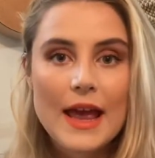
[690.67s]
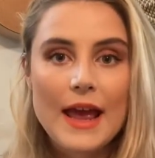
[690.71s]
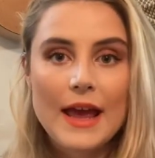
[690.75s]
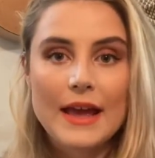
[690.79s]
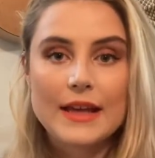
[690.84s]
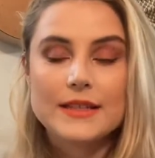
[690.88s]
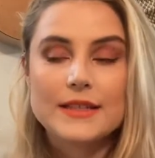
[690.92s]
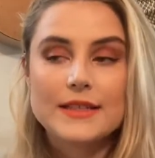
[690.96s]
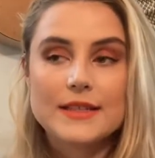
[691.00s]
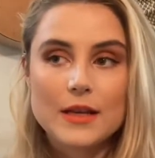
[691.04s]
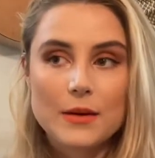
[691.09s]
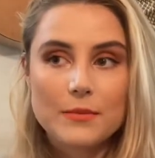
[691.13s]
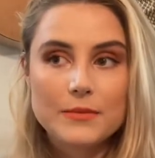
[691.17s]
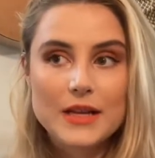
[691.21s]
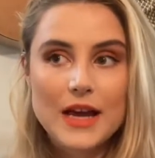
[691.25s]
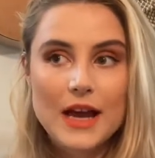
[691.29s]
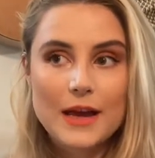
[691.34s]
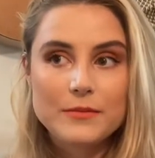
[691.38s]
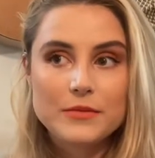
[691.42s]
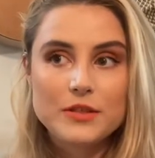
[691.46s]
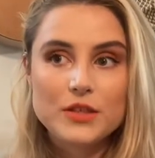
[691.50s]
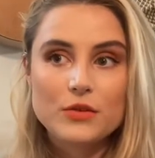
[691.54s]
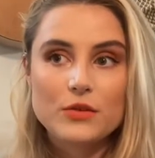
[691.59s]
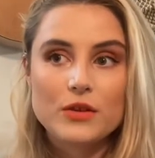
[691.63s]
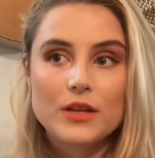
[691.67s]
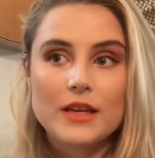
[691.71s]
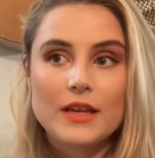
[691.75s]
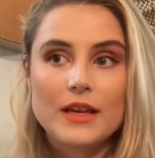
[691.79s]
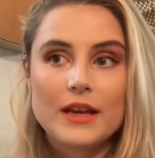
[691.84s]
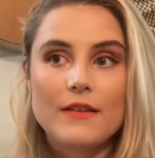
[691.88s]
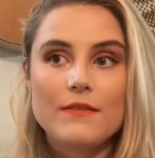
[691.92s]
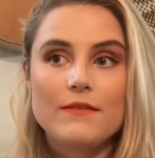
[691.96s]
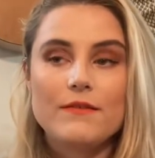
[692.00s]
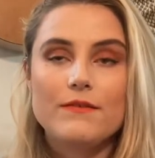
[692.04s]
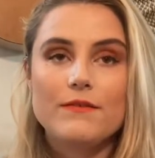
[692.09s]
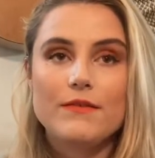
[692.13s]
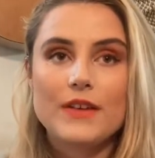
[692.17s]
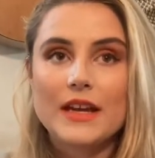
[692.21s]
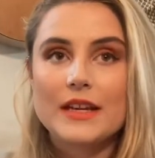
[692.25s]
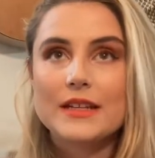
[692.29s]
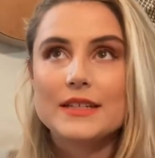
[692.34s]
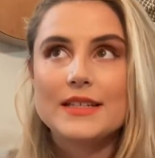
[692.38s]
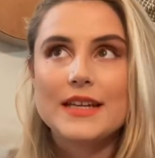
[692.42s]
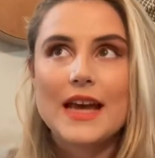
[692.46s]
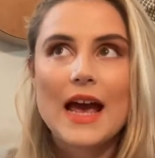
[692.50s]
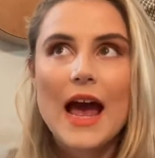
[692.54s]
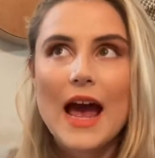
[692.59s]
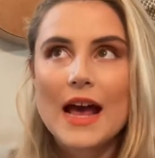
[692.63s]
and sometimes you can get
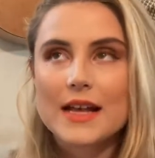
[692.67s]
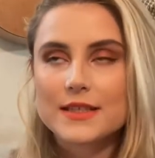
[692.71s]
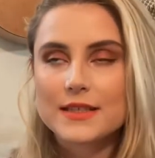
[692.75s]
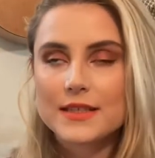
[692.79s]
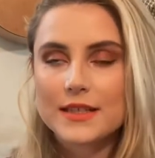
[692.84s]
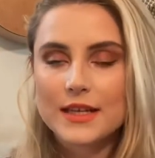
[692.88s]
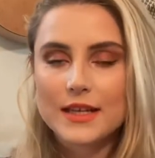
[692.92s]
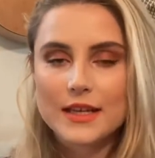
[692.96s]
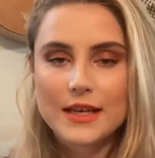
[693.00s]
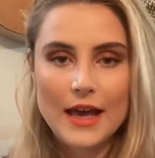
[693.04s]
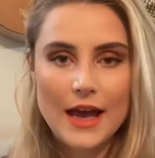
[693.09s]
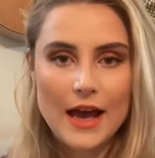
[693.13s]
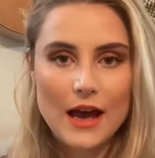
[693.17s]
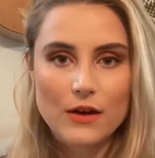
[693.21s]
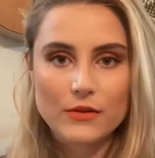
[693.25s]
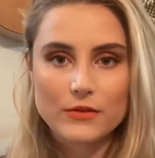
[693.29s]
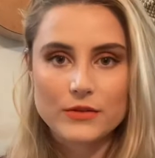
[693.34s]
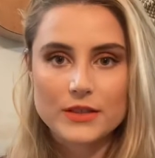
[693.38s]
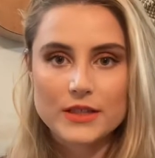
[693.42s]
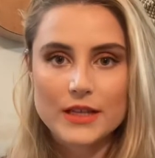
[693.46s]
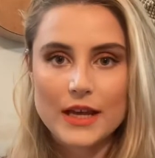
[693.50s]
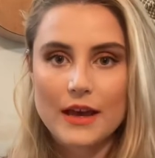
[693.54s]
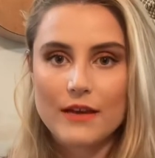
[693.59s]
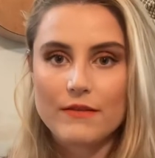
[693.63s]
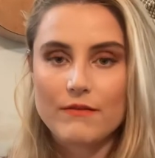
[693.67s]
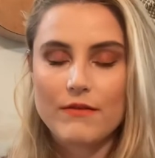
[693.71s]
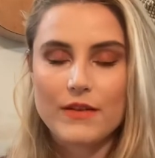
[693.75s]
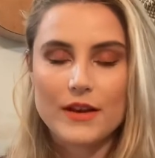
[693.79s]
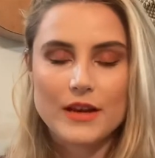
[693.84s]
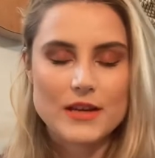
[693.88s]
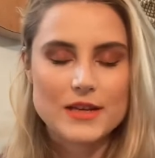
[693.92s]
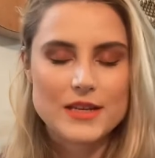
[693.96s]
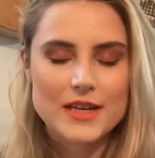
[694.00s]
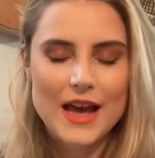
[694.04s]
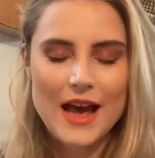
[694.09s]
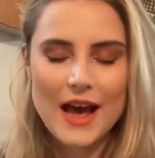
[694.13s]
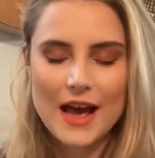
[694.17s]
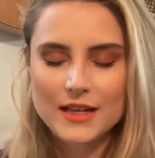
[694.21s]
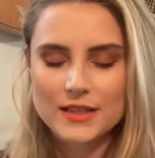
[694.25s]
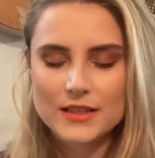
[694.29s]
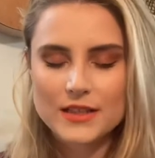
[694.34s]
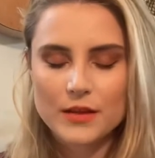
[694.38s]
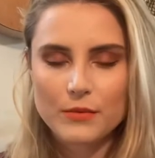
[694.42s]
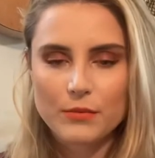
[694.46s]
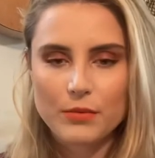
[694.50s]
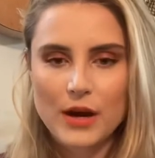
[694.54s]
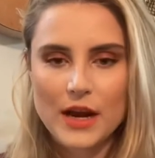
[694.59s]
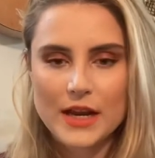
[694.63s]
fantastic gowns at
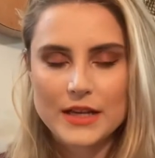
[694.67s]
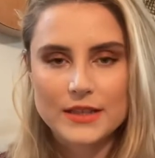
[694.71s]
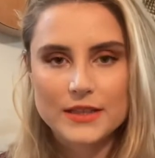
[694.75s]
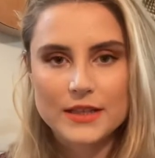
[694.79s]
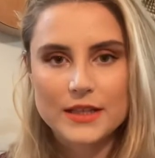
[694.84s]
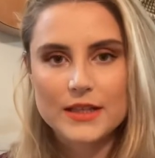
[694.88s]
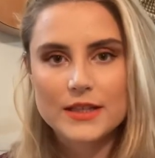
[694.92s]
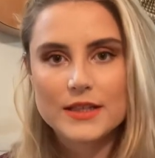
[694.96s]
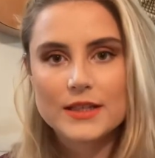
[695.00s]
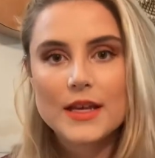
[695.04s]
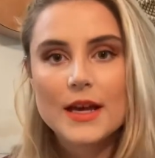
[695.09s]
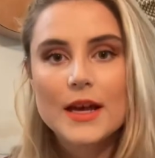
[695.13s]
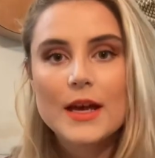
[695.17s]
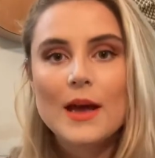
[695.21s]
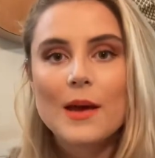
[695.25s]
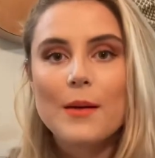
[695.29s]
fantastic prices,